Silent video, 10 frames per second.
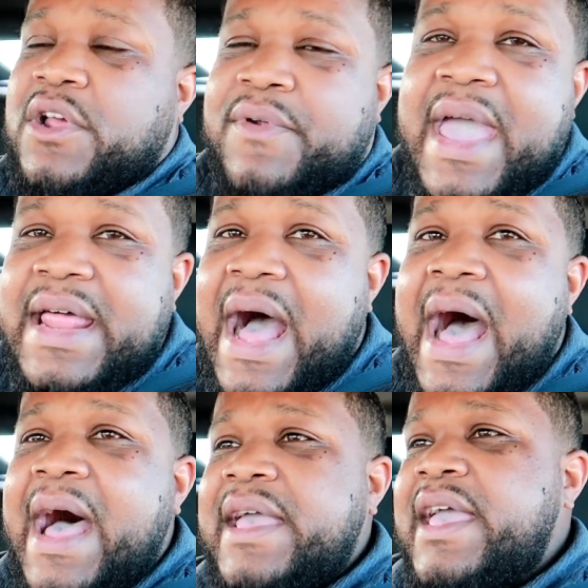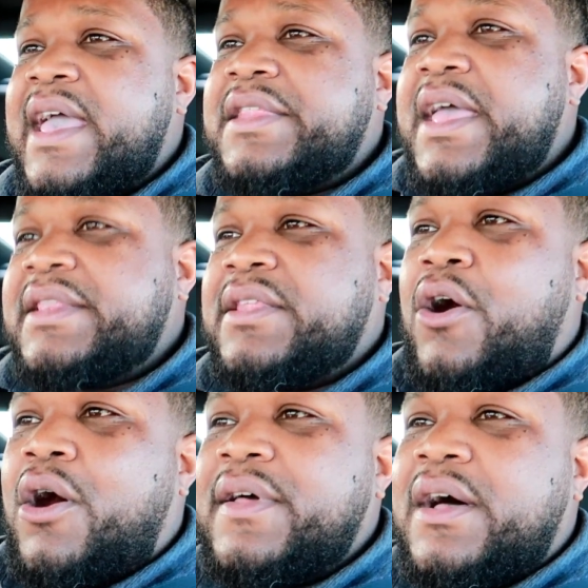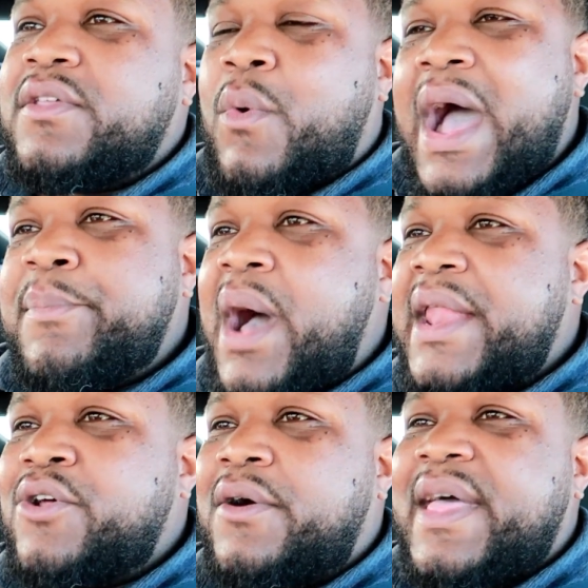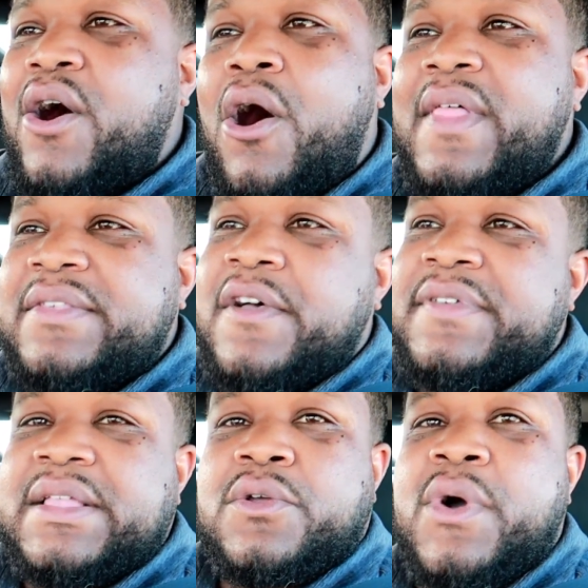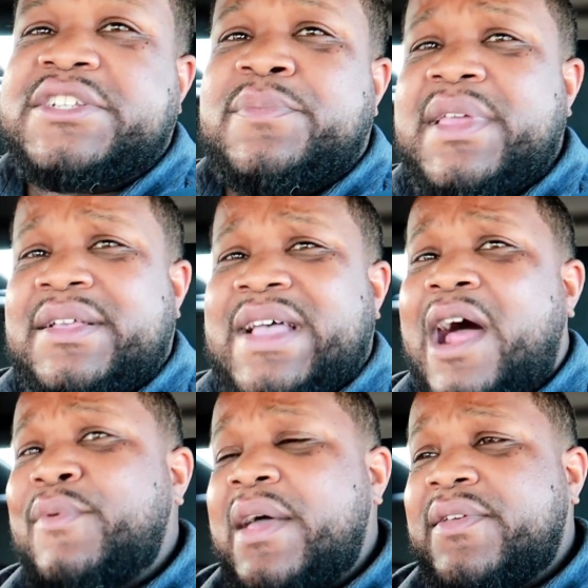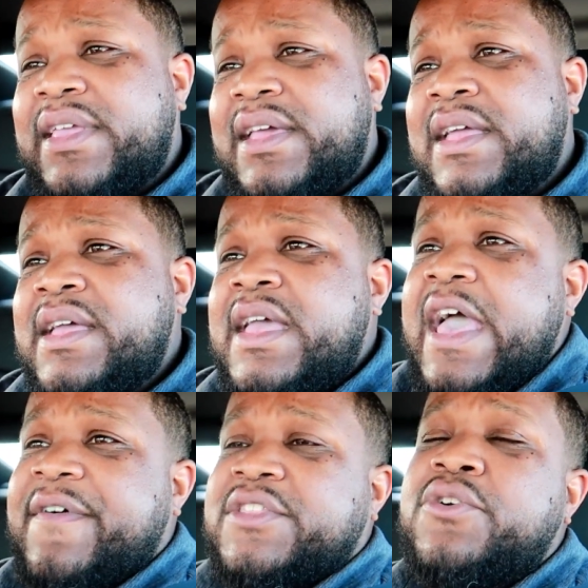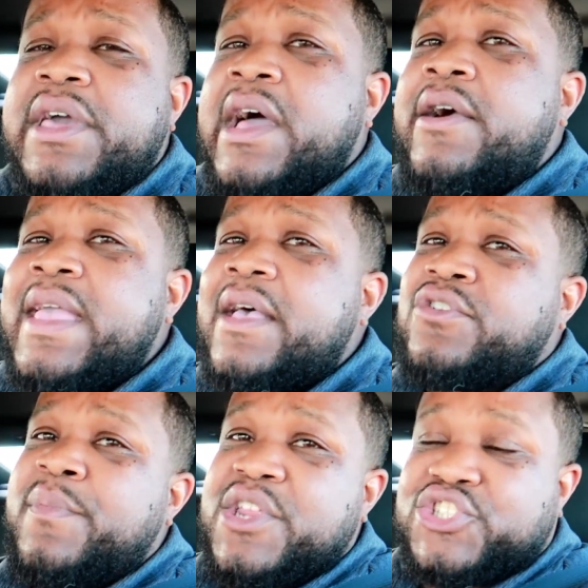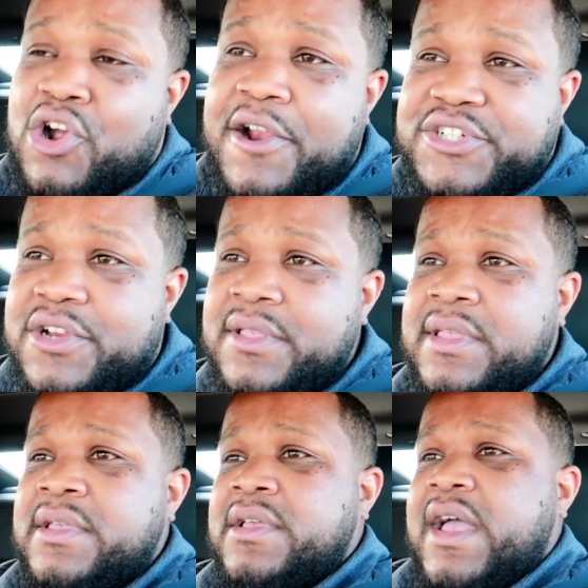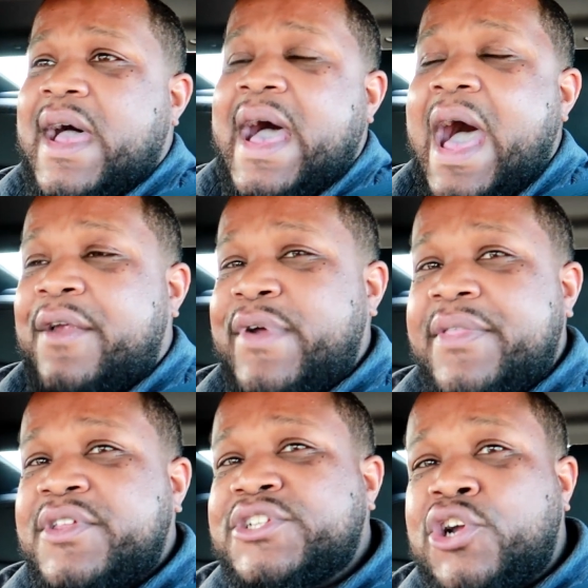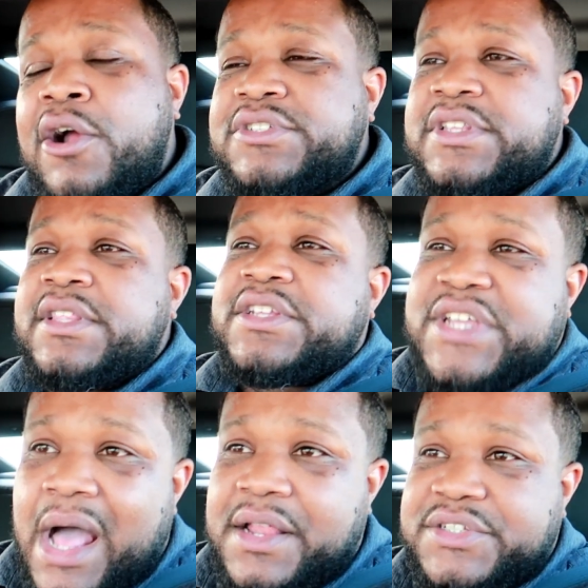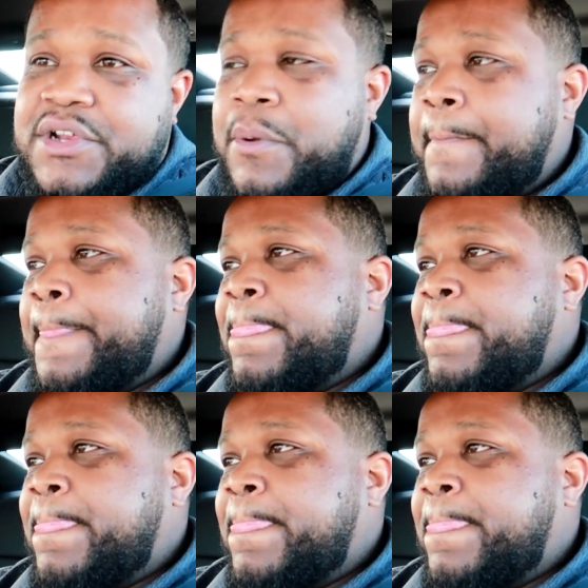The red eye and all the other wide body and all that stuff is out the question, because I'd rather get, if I do get a Hellcat, it's gonna be the Charger. I'd rather the Charger than the Challenger.